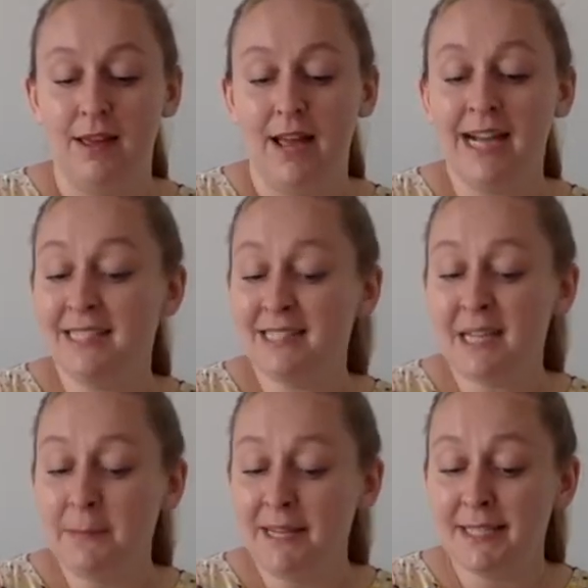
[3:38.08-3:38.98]

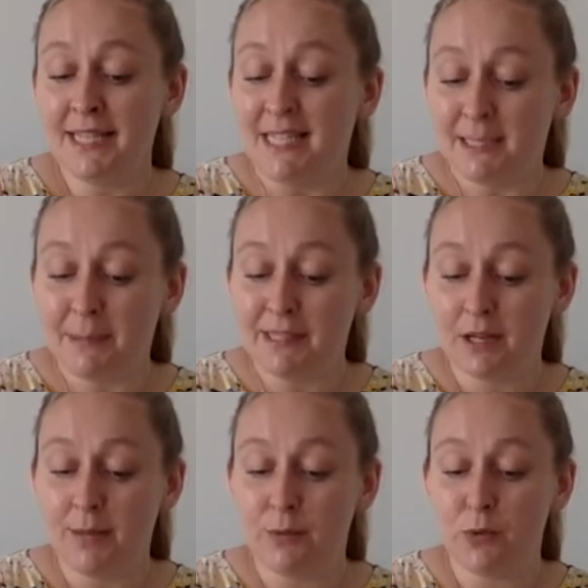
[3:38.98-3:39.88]
STBT spent
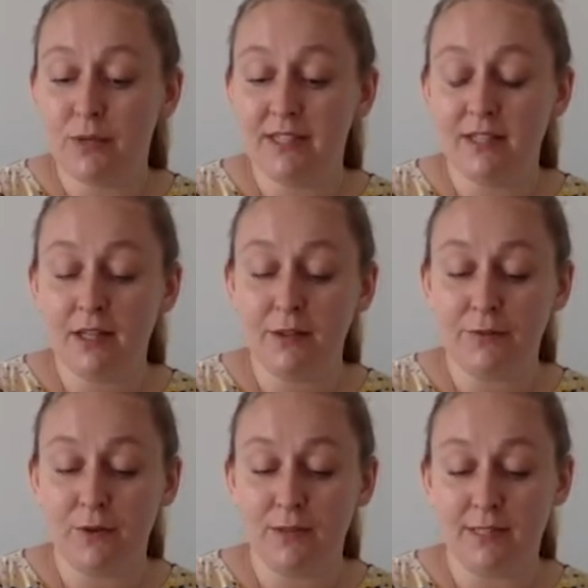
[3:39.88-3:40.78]
time talking to the other
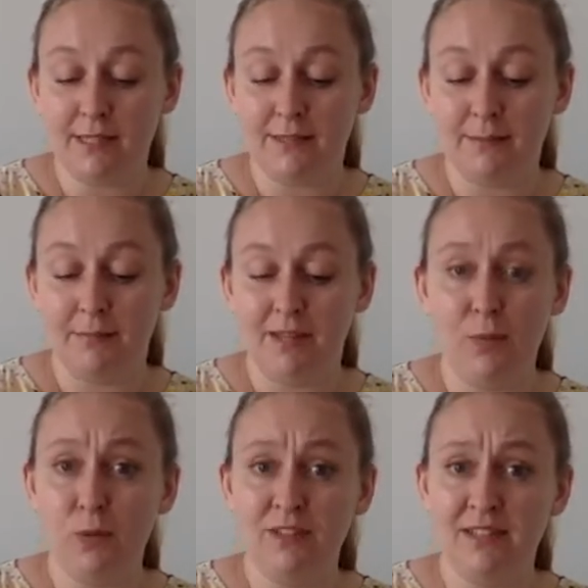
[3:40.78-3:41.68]
foxes. He
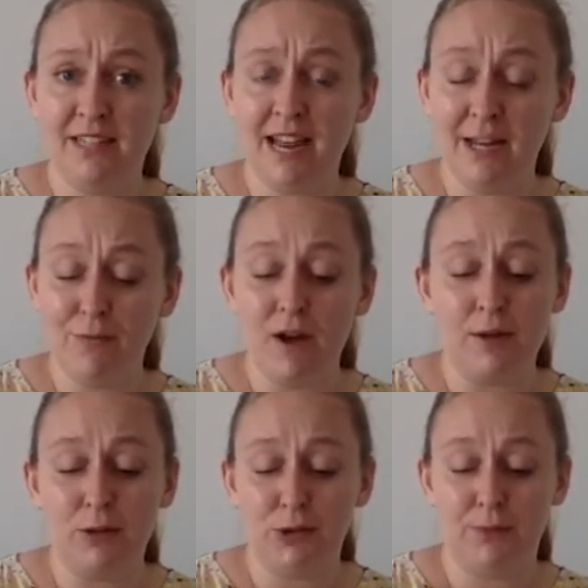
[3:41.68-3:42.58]
wasn't in any
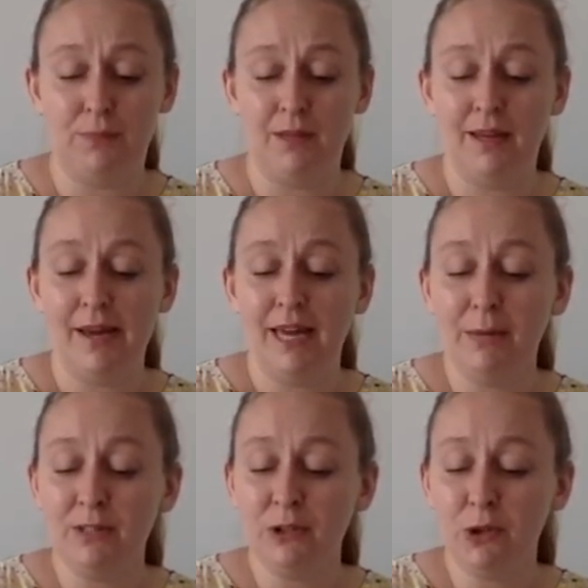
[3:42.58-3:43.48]
rush. He
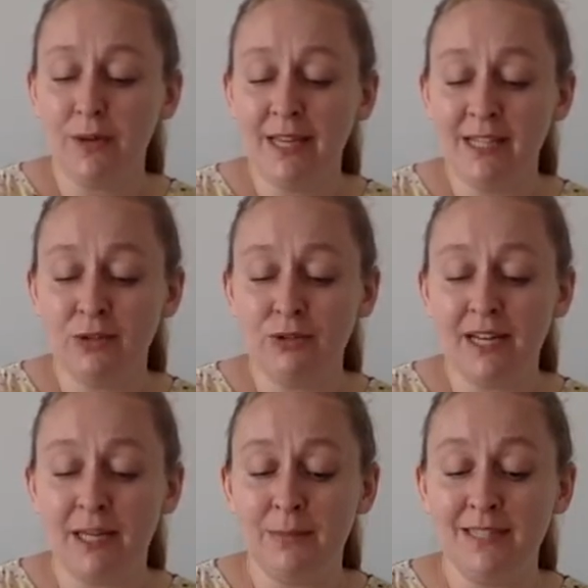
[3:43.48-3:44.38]
was enjoying his drink
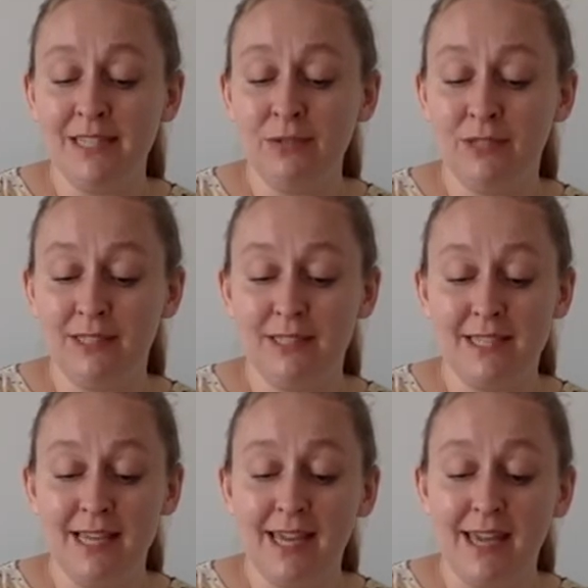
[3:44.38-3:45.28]
and was interested to
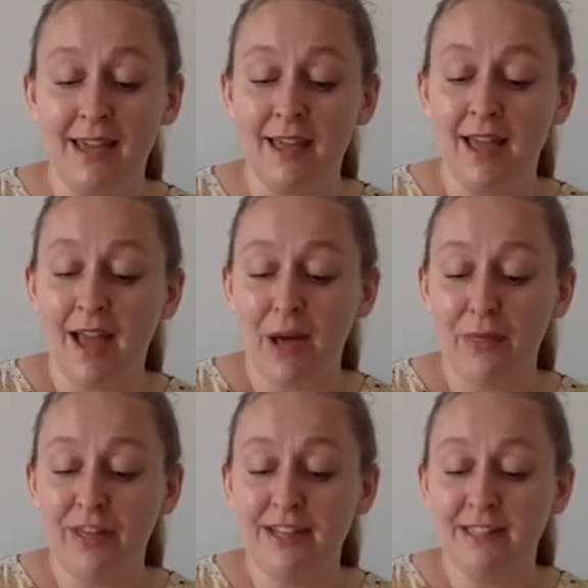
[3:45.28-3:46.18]
hear how
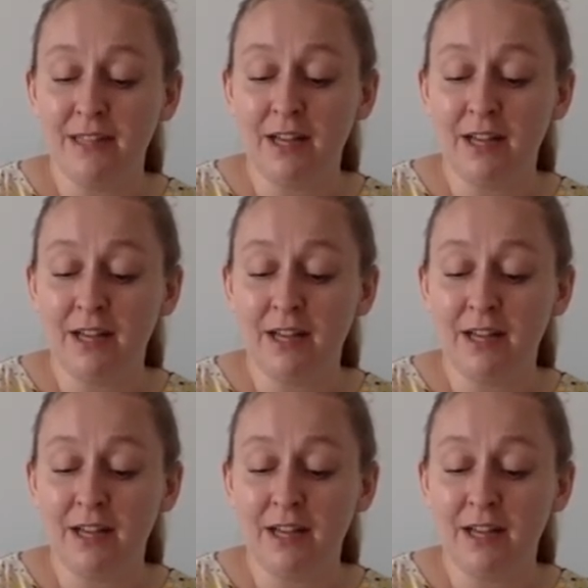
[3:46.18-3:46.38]
things were